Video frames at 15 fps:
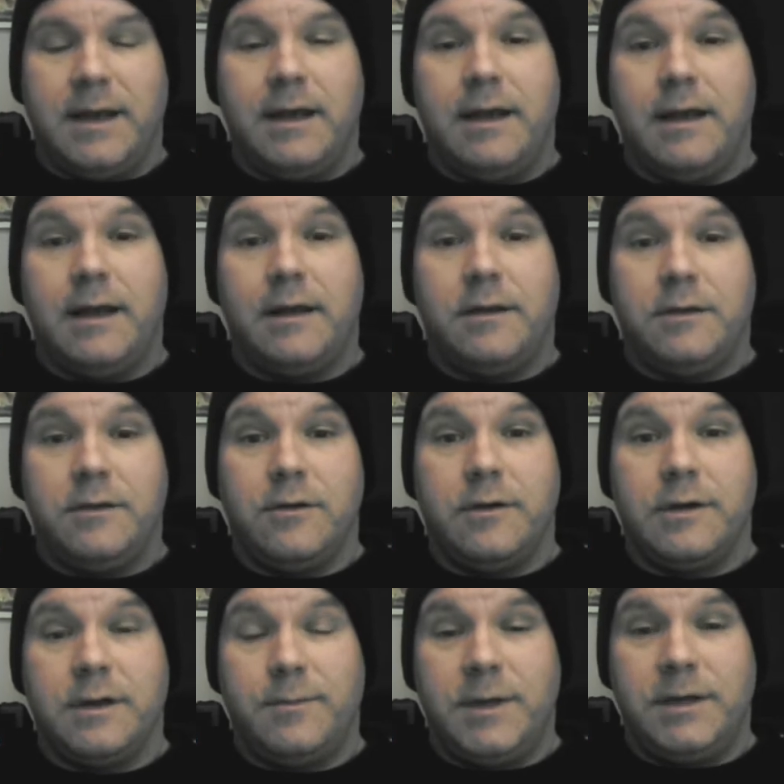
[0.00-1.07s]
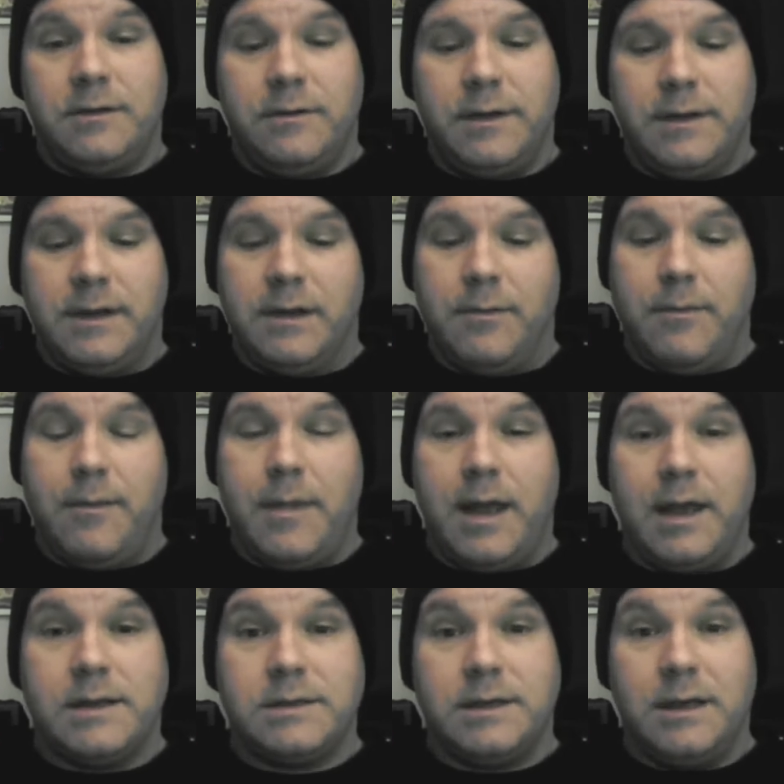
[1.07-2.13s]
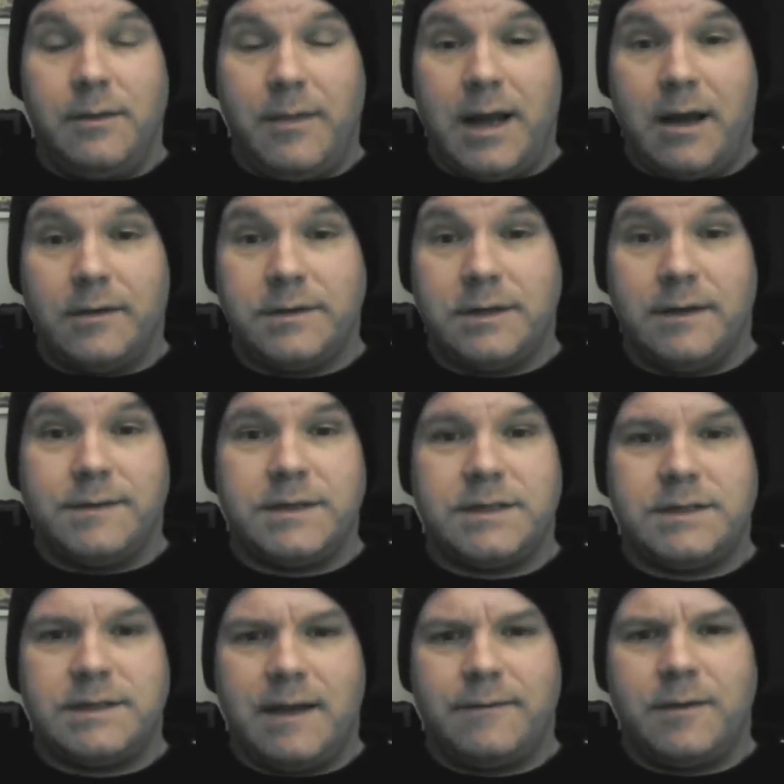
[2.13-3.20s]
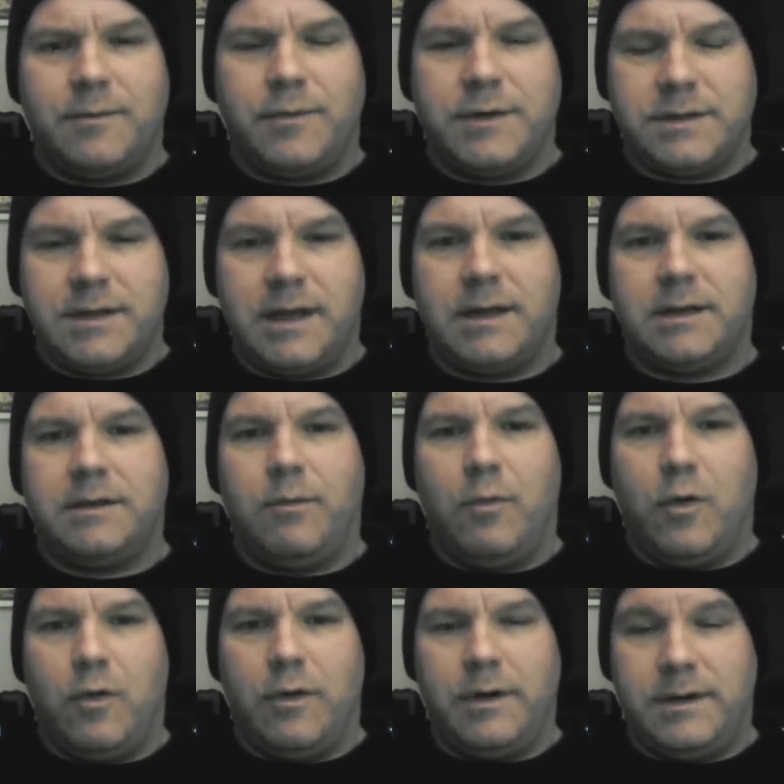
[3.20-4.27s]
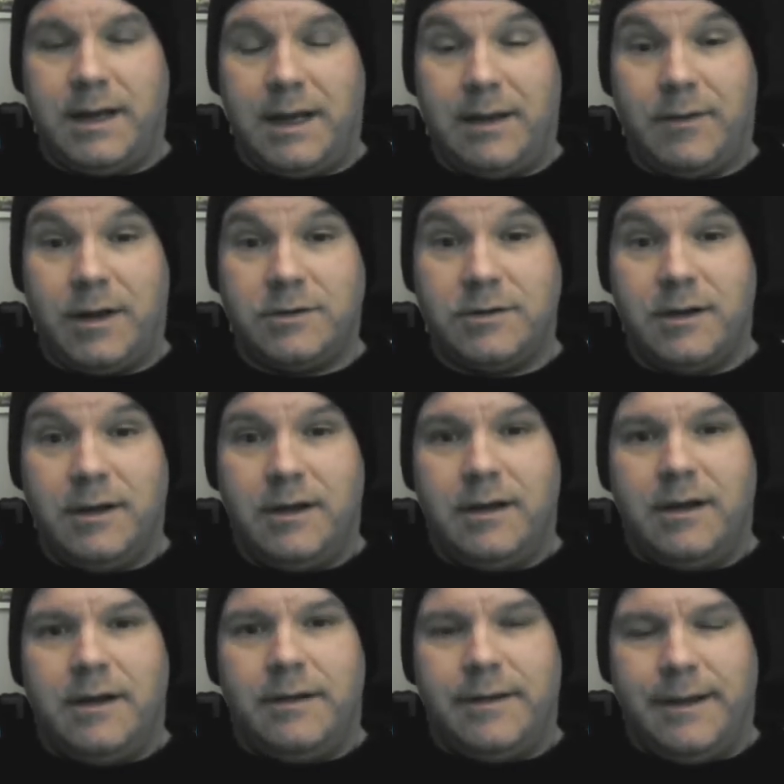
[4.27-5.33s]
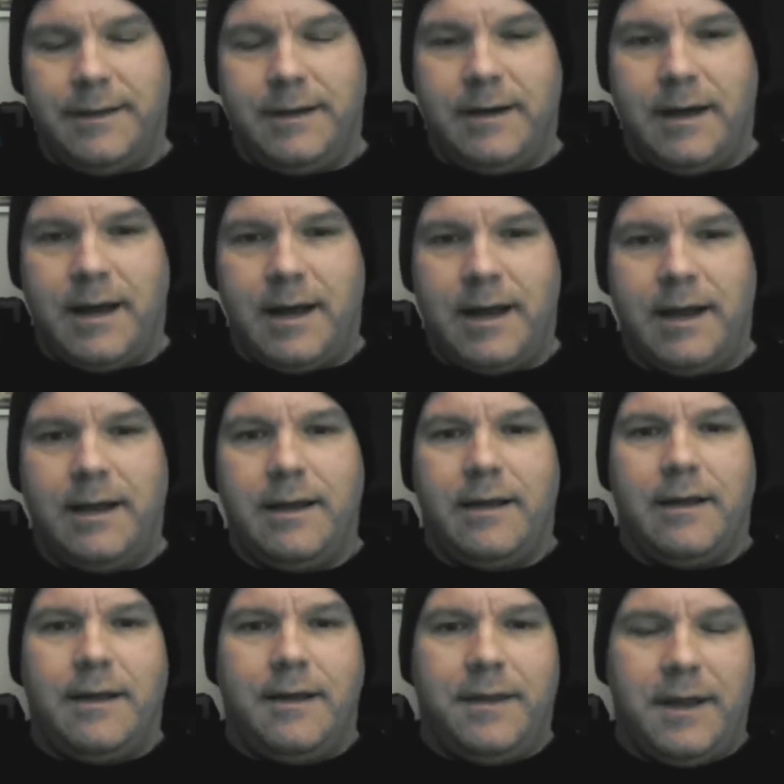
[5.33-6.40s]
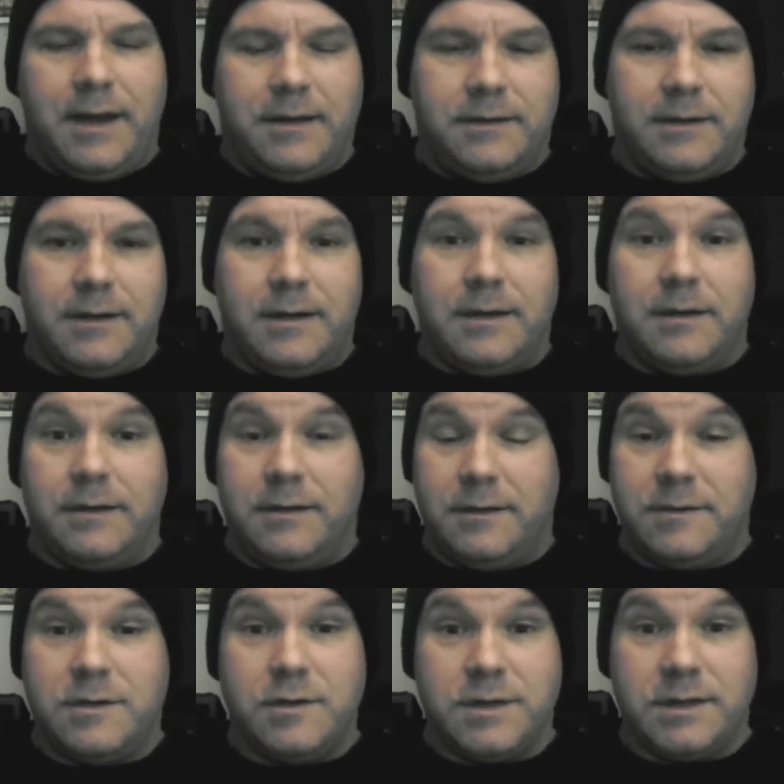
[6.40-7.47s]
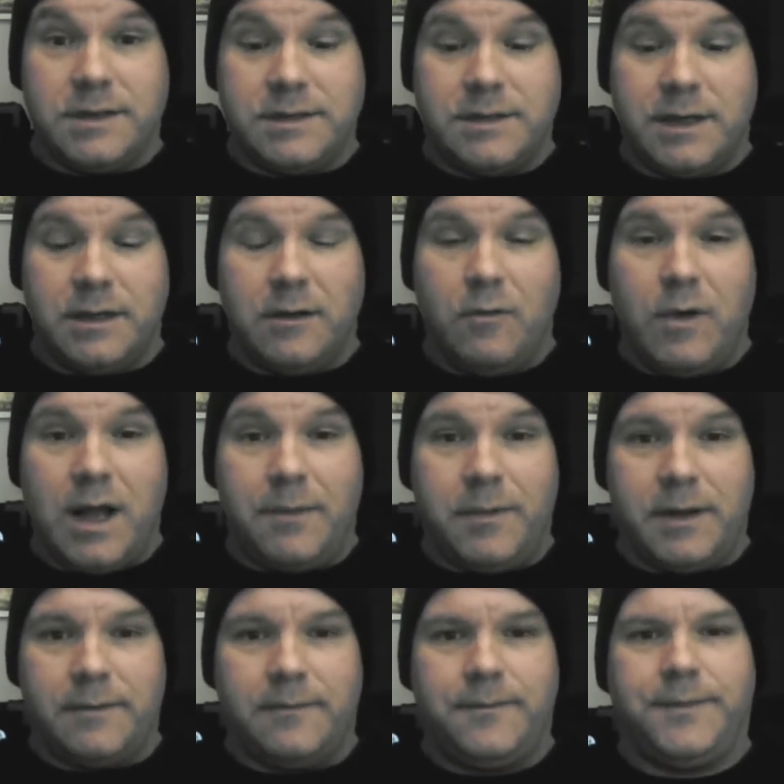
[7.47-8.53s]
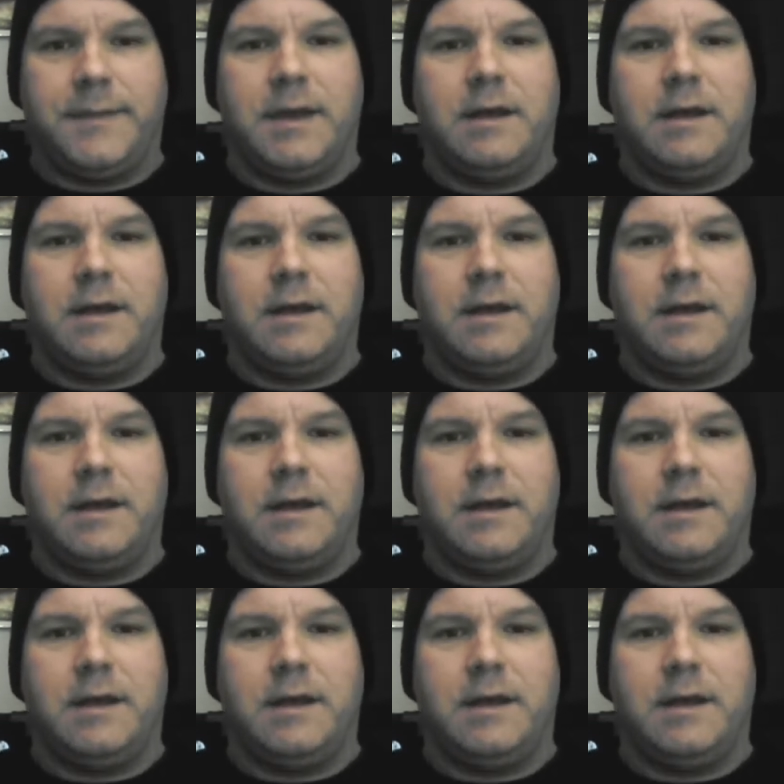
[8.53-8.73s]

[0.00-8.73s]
And you're going to be doing the amazing amount of 7% more damage than the guy that uh, is using the single weapon.